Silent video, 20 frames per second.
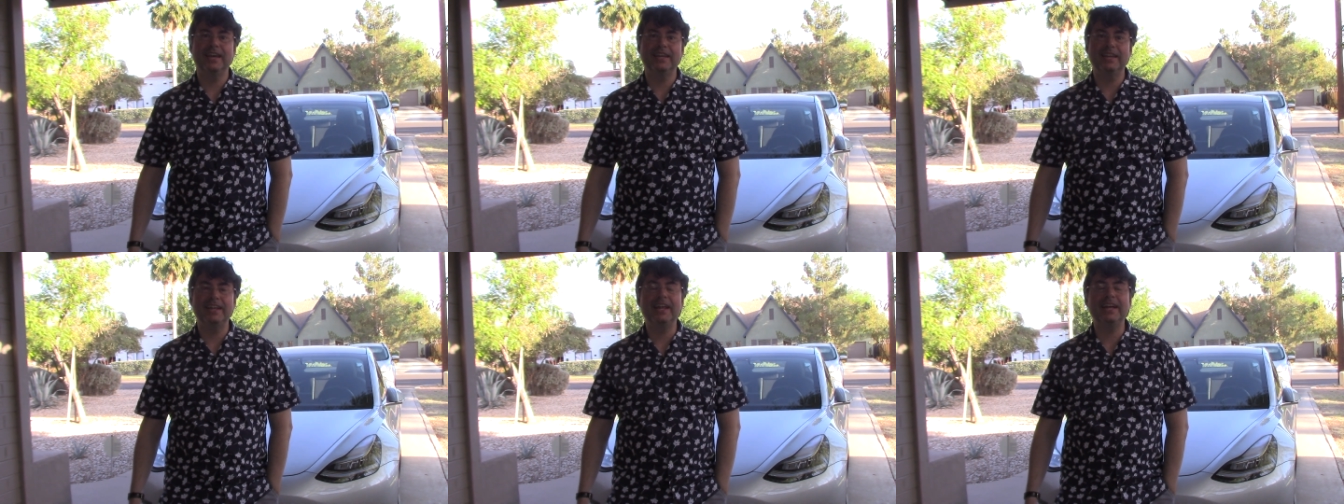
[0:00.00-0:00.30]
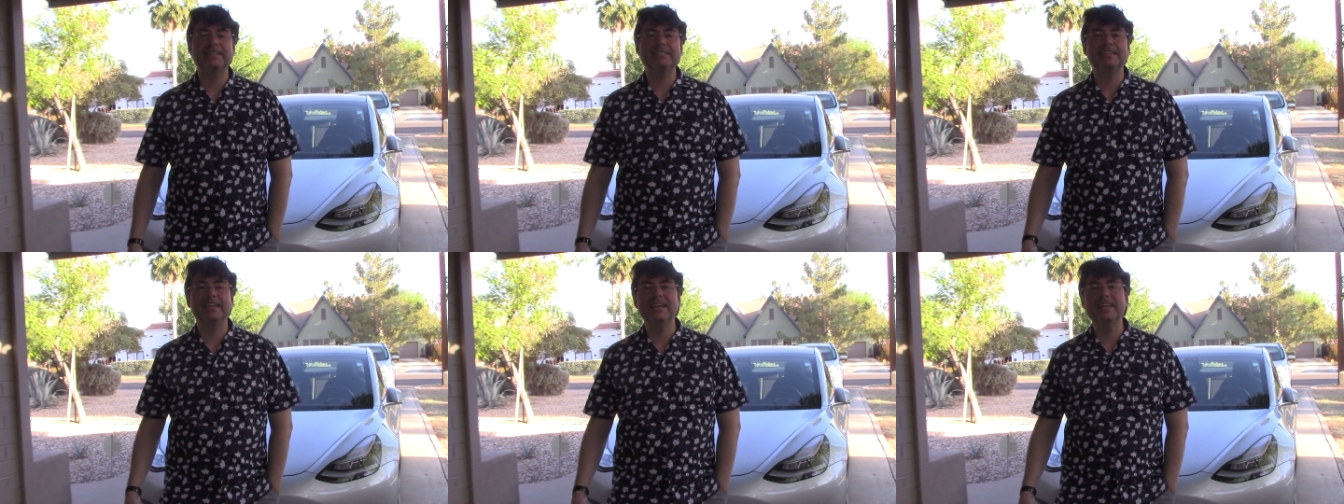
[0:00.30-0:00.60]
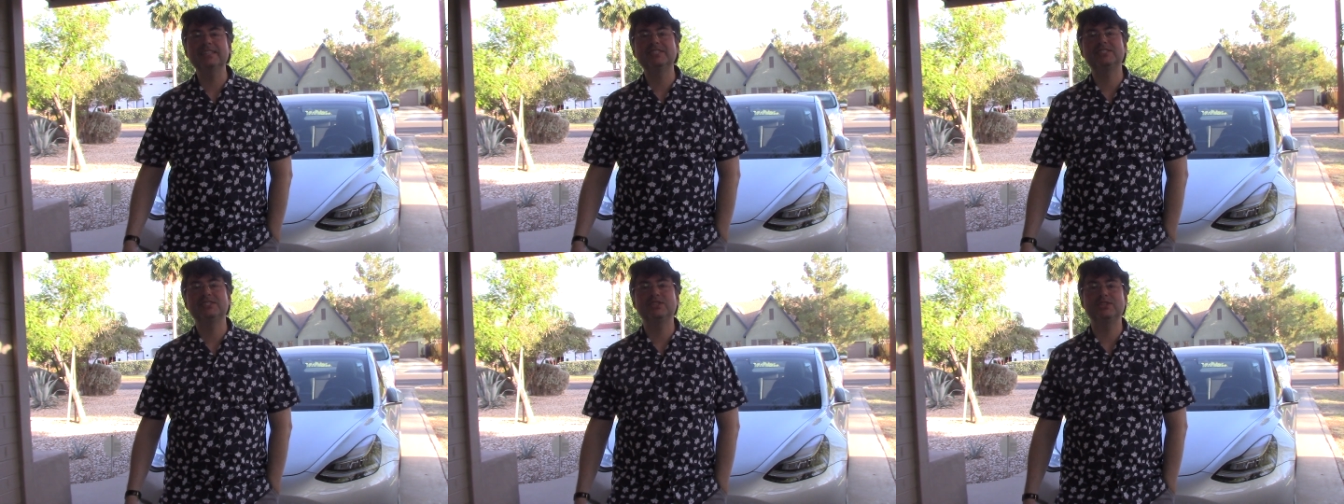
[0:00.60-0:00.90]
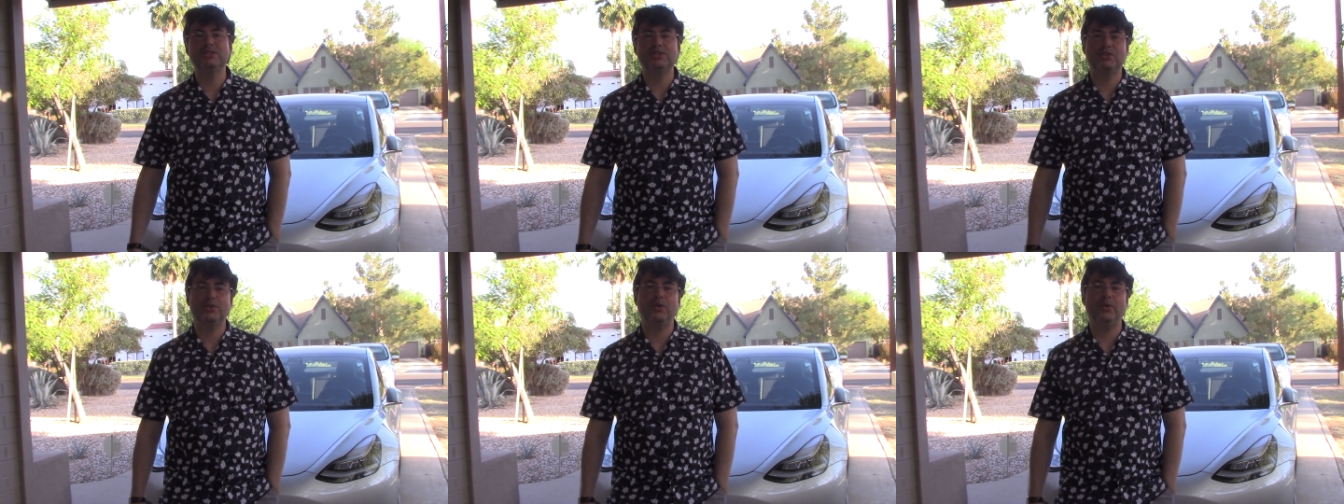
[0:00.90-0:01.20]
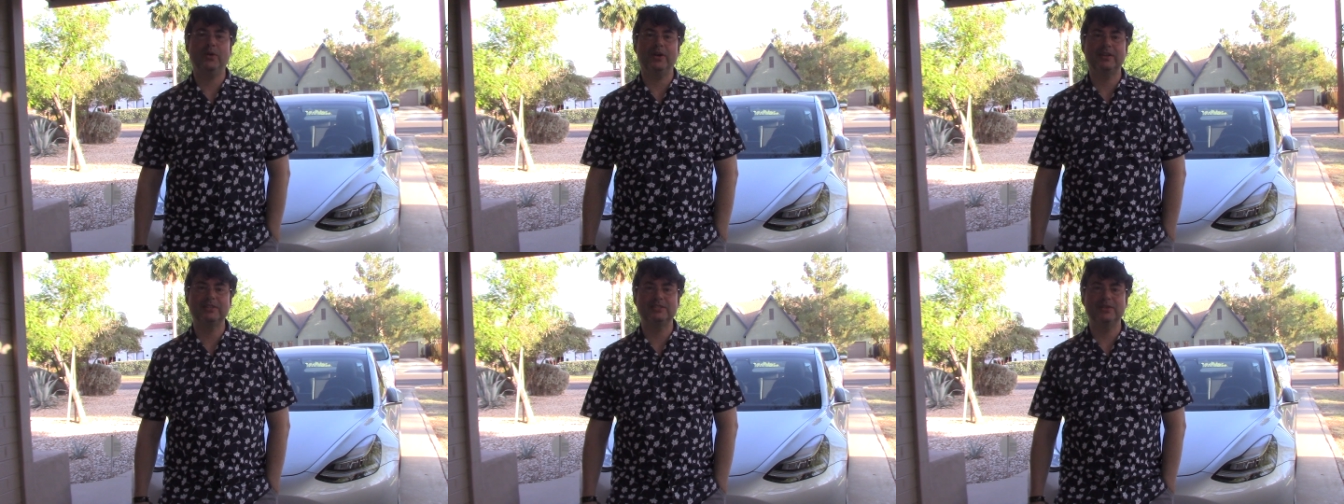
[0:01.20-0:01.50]
and it has instant
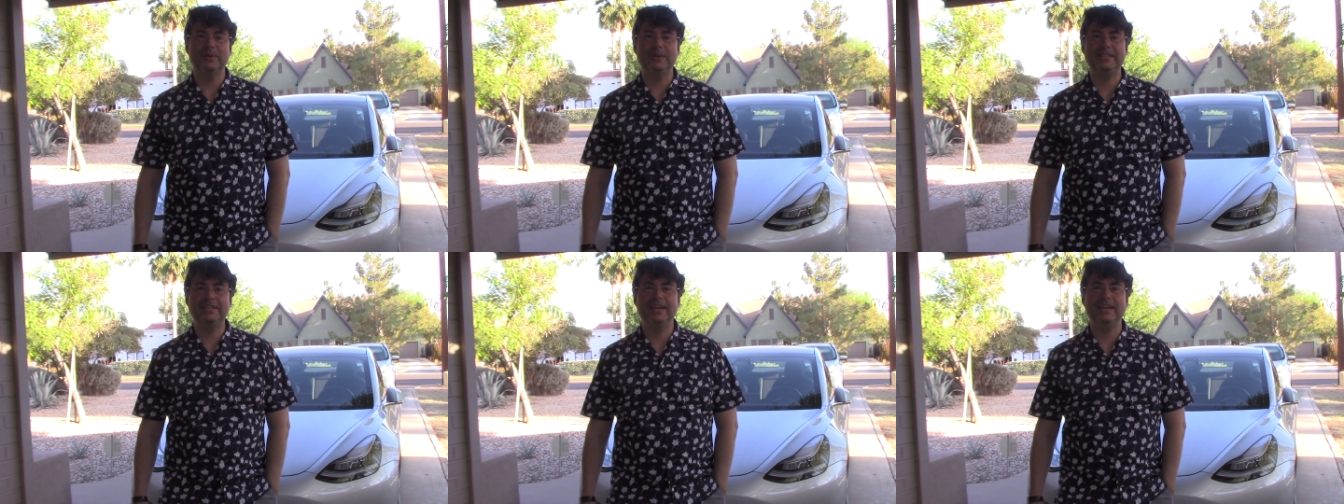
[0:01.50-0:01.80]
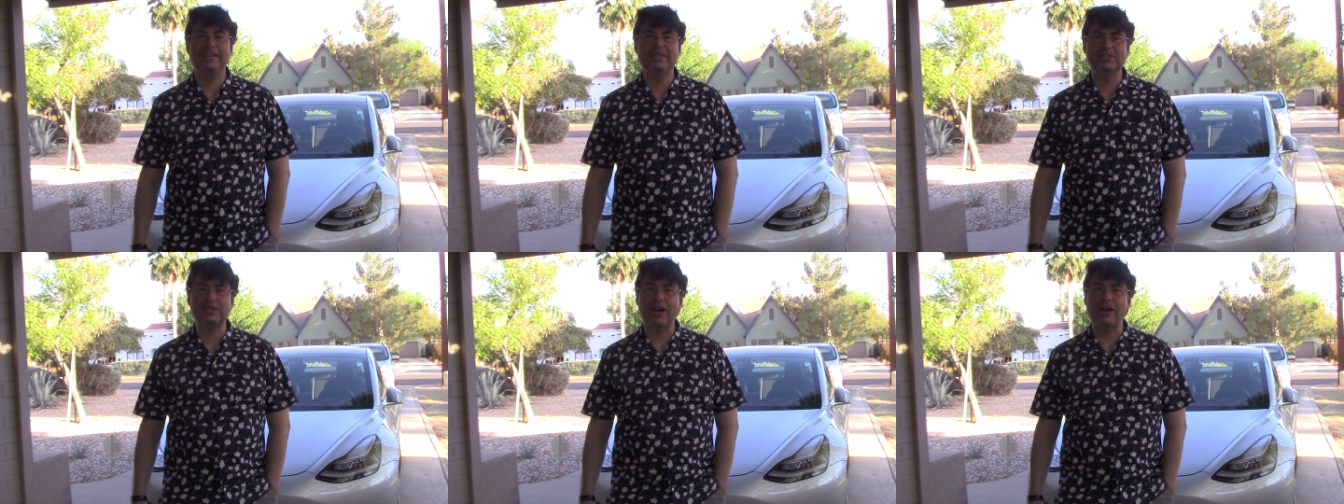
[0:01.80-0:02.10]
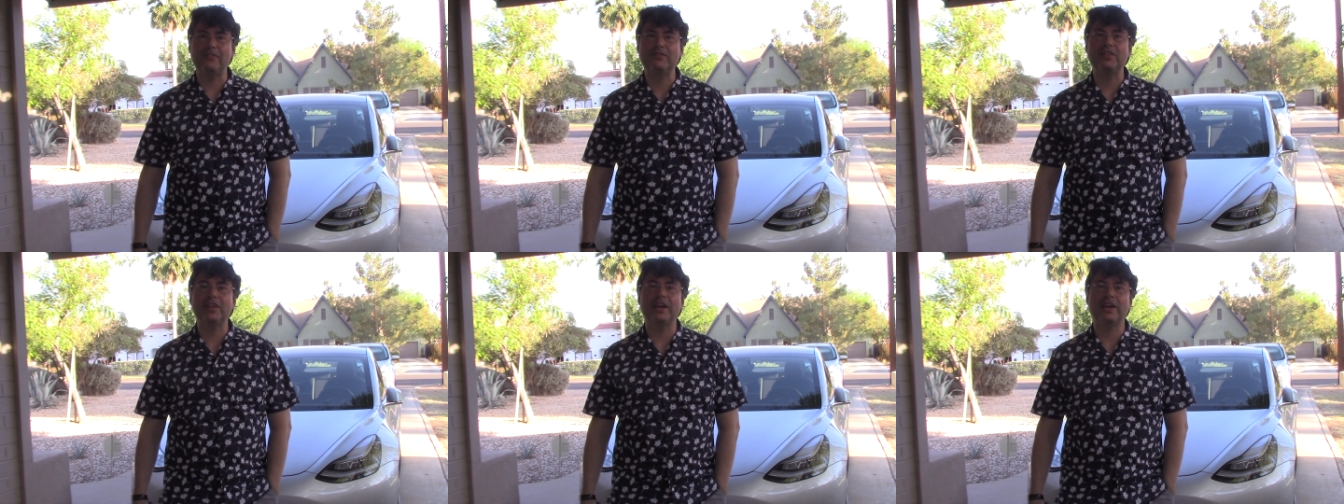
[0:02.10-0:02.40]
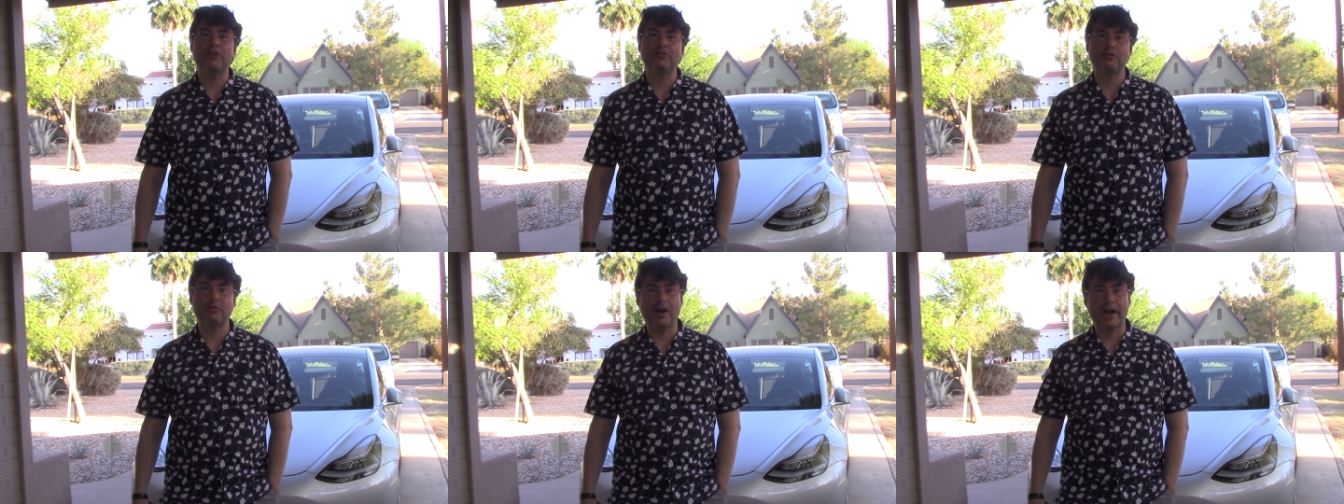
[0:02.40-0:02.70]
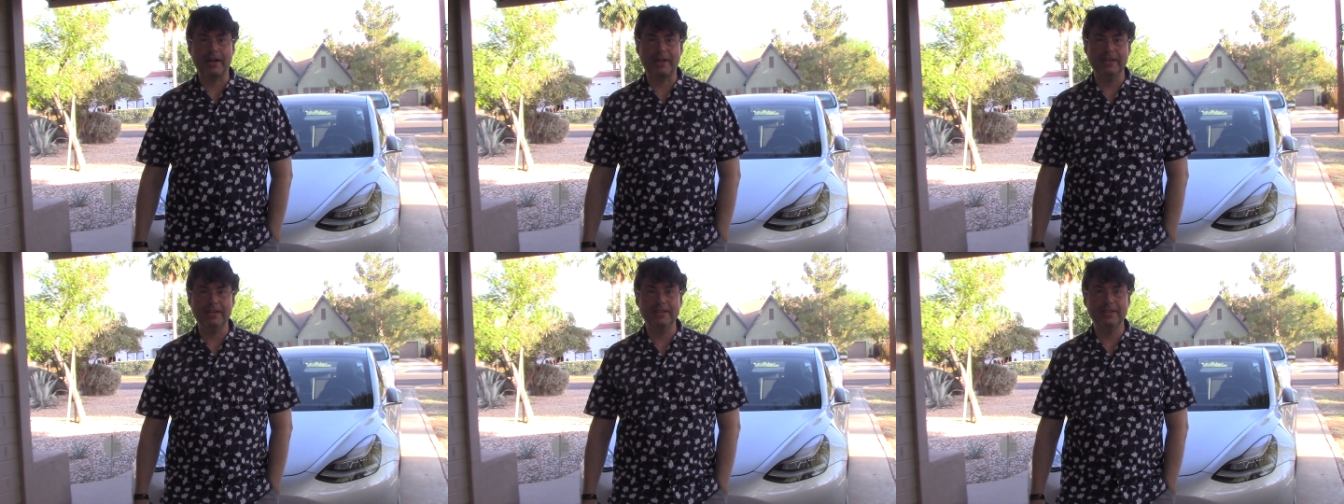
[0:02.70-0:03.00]
torque, so it takes off like a
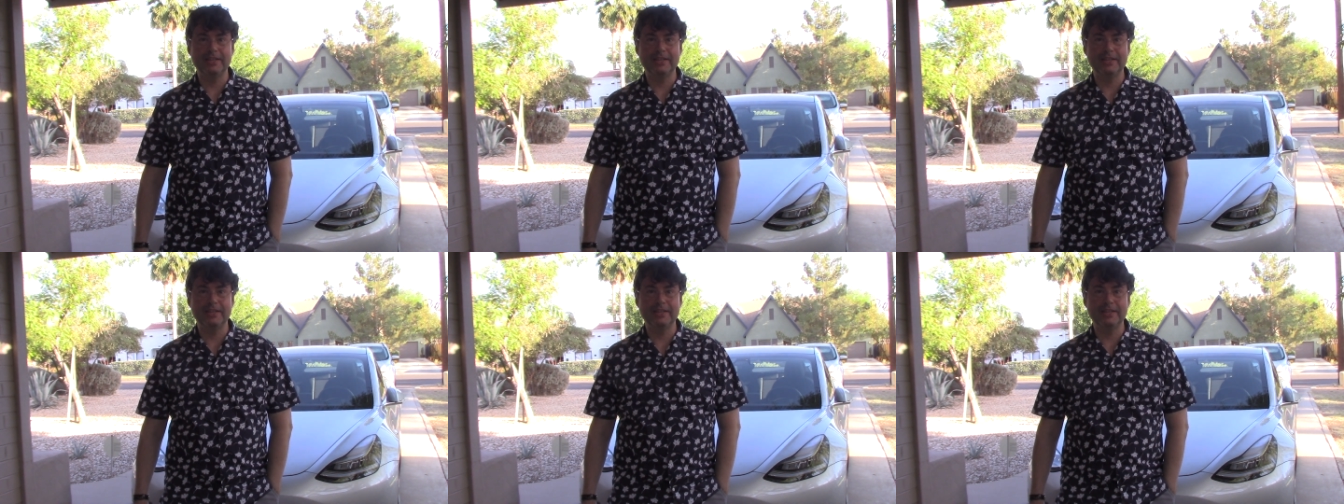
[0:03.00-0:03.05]
rocket.